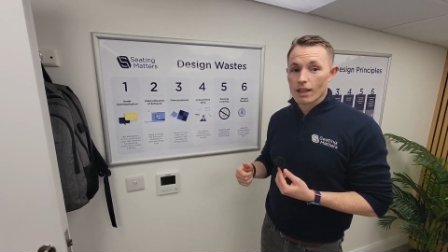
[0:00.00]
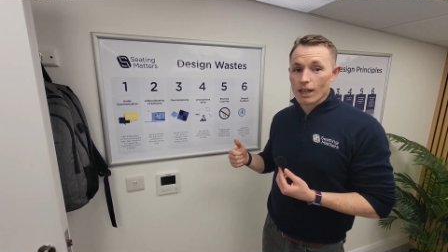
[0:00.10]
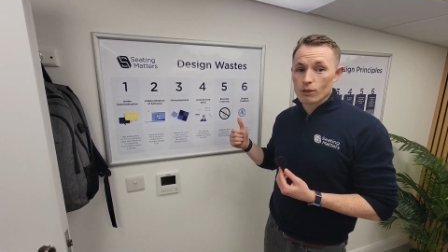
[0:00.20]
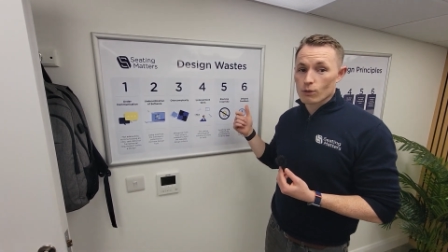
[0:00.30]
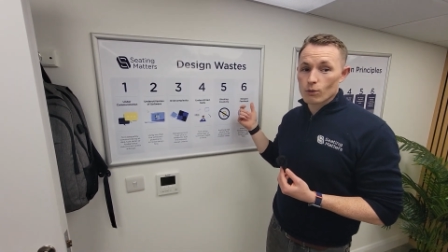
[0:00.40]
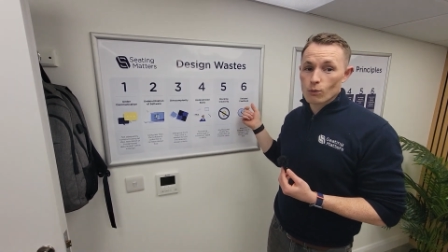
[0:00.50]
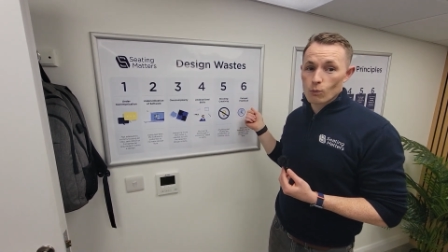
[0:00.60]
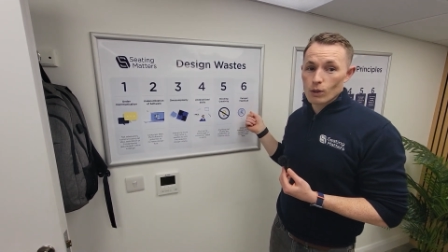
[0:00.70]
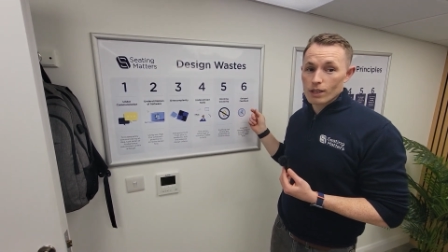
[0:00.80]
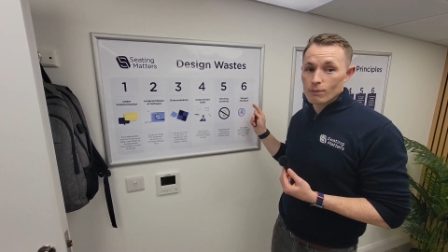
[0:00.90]
and
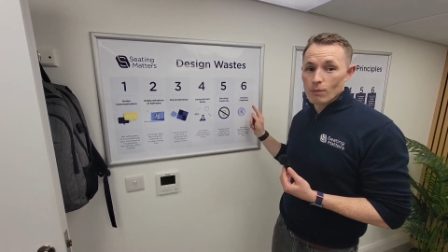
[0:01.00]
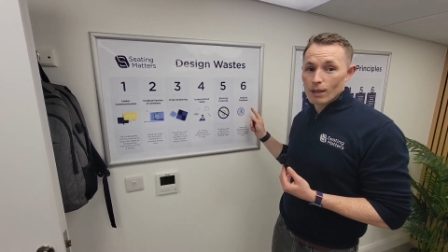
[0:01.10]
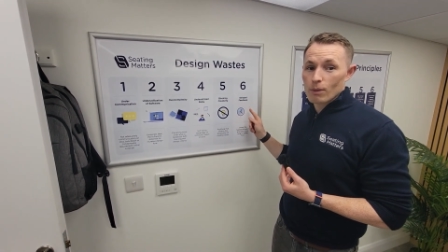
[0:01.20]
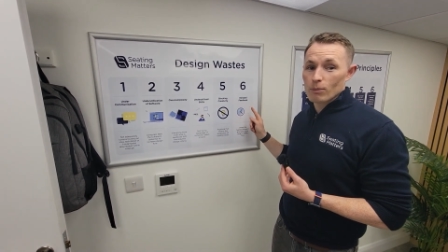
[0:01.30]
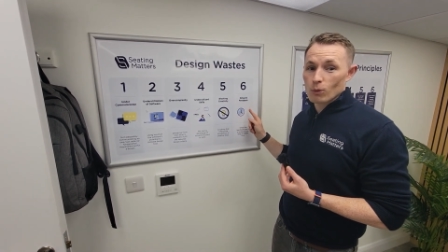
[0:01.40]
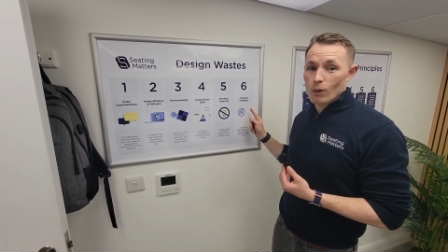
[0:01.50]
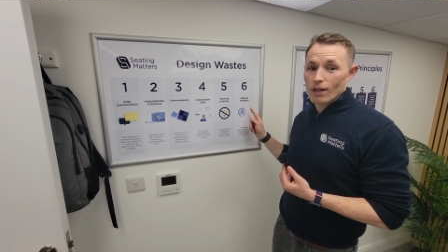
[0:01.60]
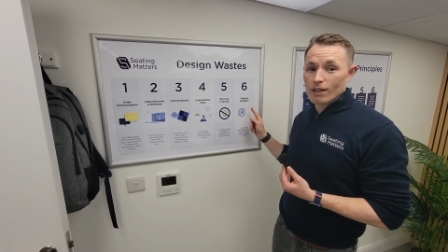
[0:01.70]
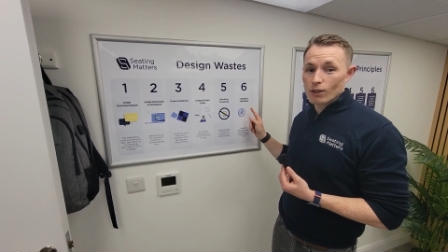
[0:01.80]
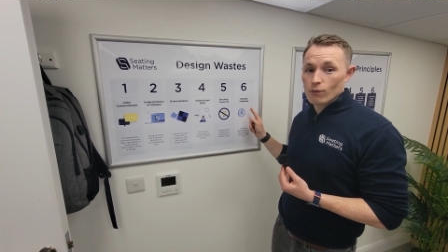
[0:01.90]
we make people
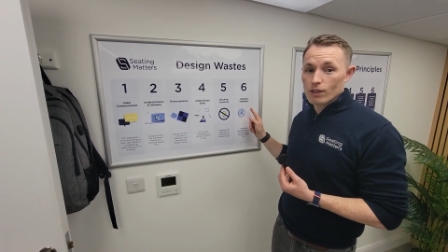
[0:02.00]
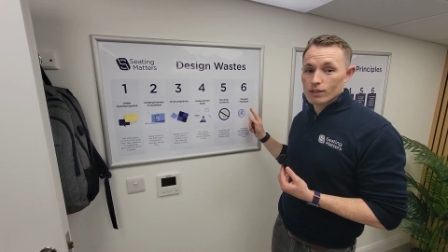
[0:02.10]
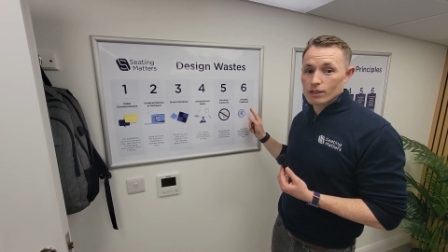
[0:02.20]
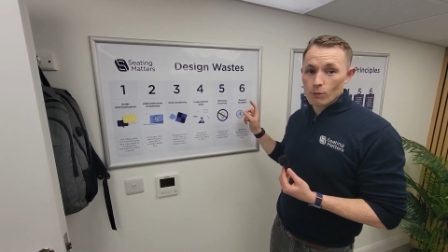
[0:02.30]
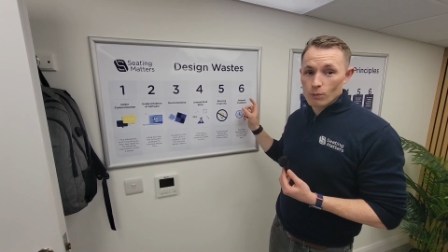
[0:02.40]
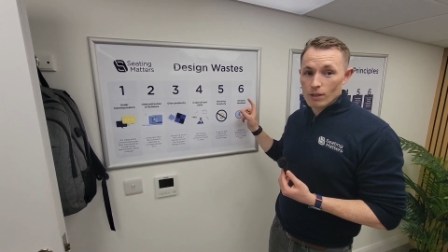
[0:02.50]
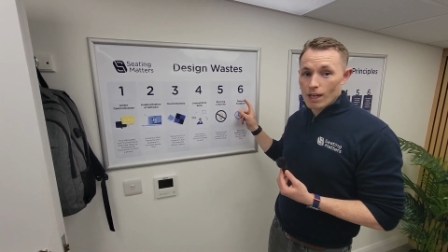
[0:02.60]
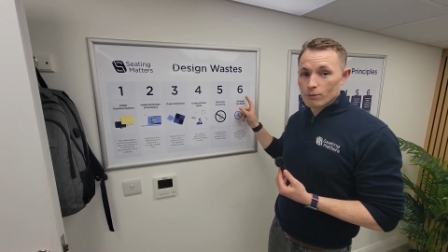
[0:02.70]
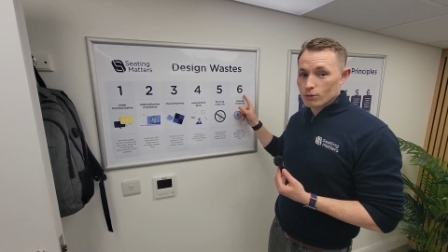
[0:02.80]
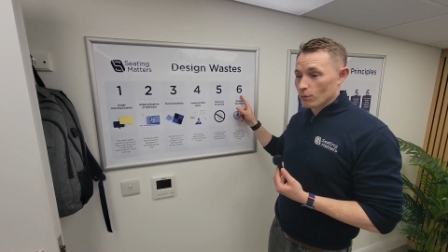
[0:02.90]
aware of this we
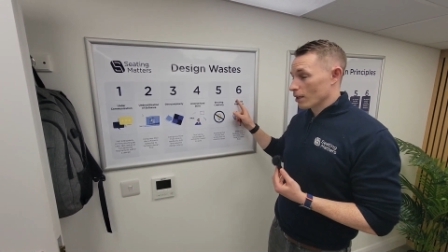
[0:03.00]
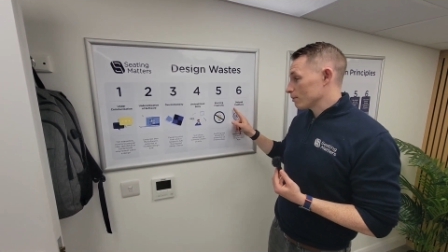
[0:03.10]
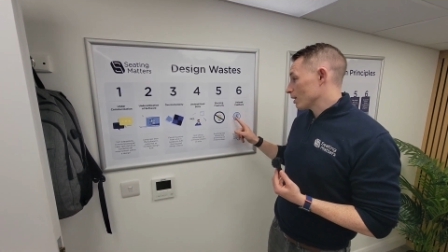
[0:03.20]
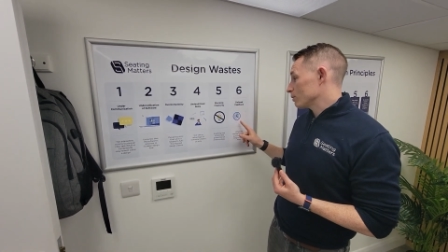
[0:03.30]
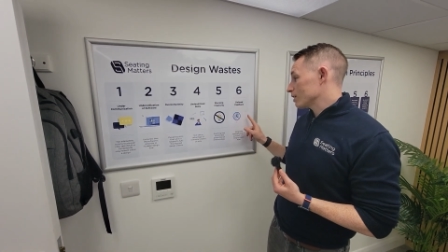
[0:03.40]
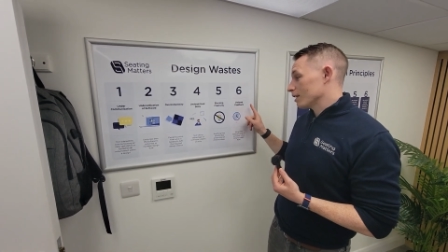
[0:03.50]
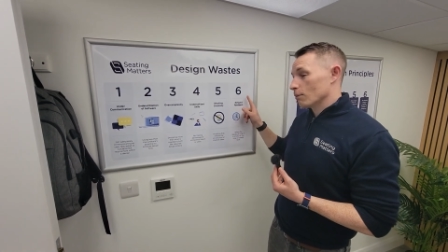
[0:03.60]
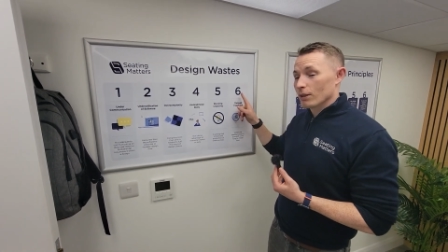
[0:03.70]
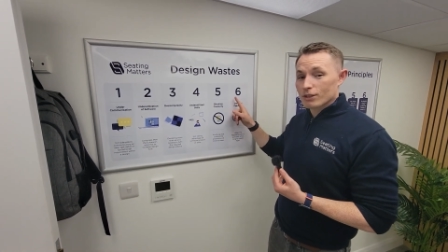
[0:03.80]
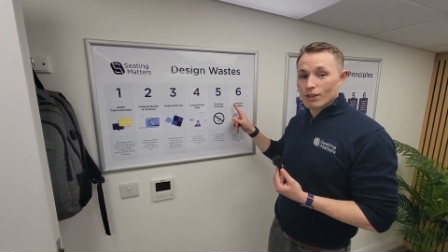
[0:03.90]
I, sometimes I would send a
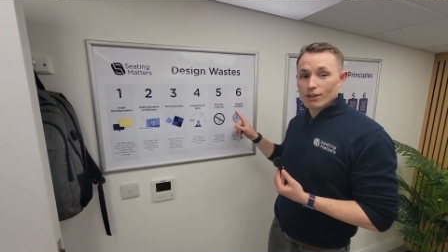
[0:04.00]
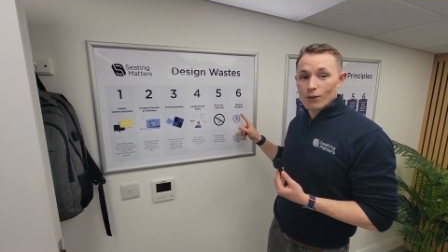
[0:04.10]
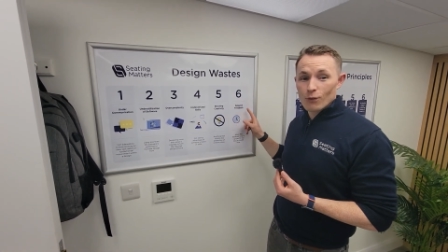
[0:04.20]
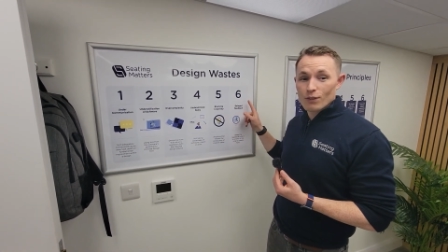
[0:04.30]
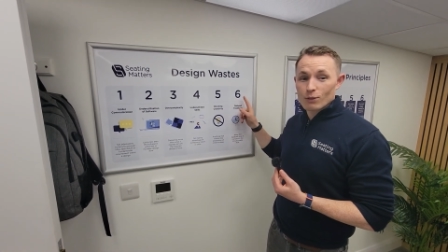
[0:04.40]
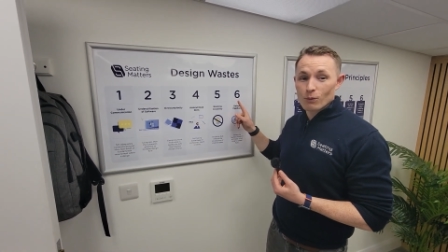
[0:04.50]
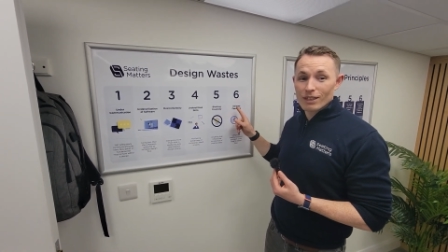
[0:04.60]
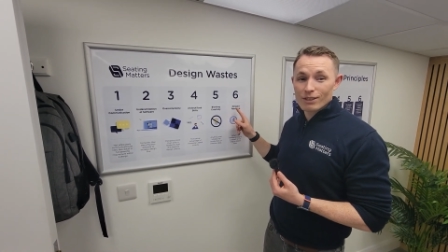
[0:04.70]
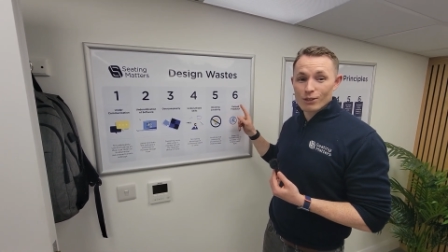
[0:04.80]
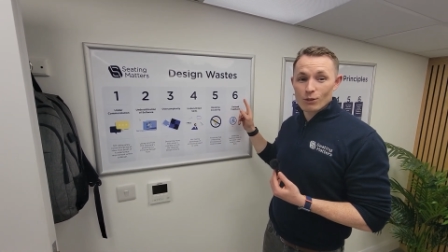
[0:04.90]
picture of this
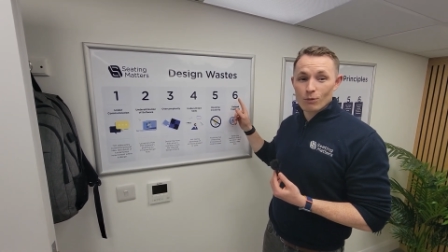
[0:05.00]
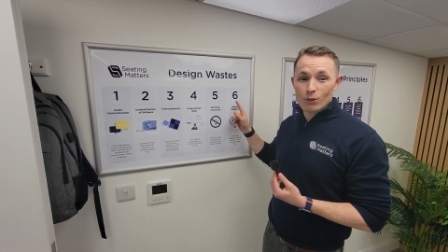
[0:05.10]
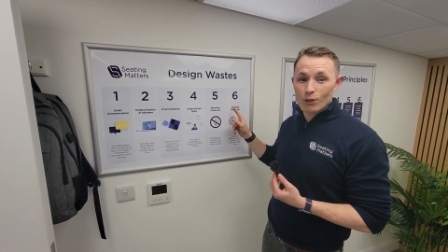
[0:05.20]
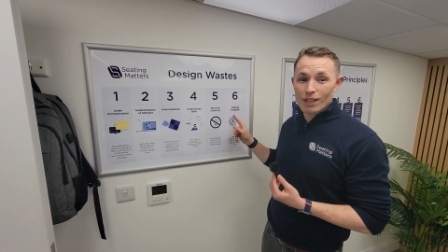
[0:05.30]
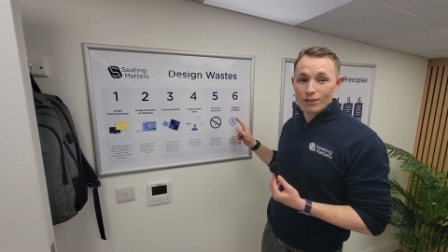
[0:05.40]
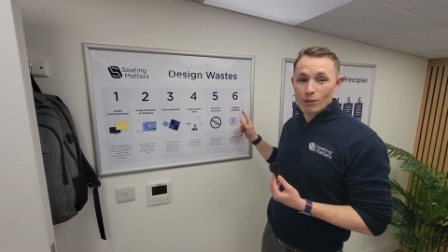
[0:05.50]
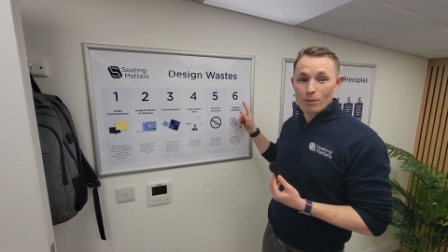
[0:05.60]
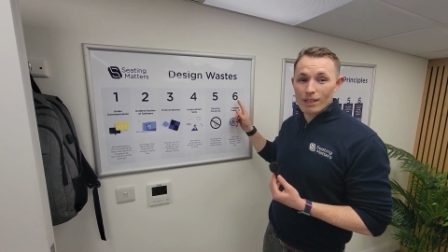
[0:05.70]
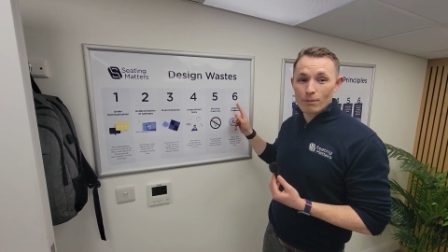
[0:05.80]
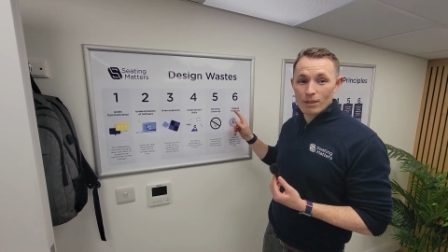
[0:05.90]
waste to someone who hasn't got
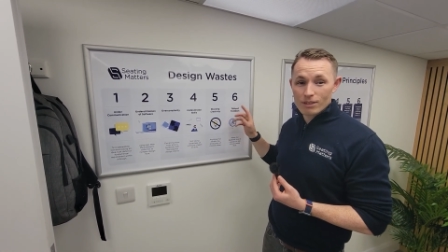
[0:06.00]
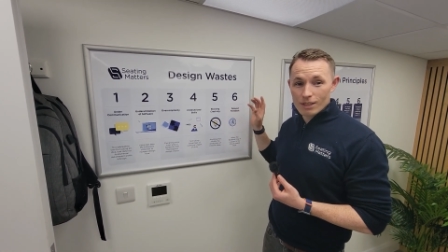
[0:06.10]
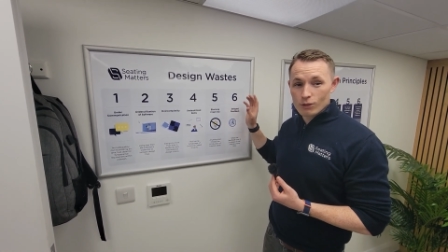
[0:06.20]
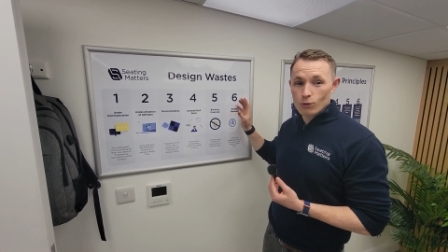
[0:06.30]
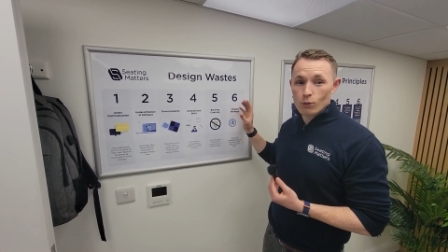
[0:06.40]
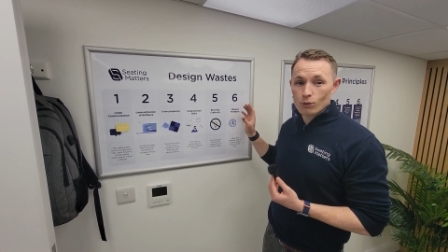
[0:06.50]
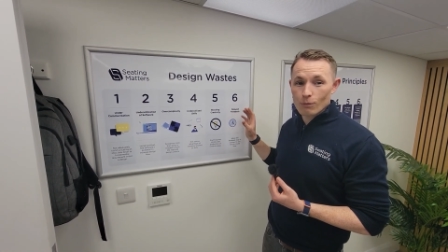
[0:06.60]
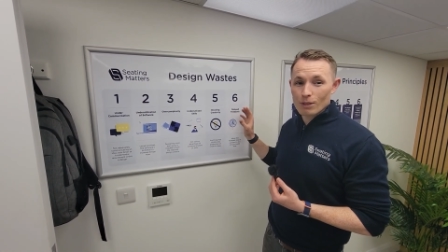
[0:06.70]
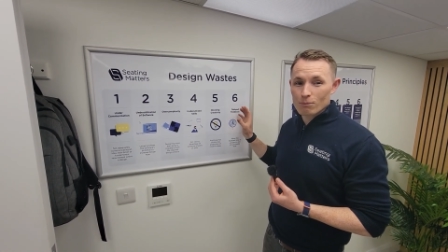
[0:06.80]
back to me and says you're holding up this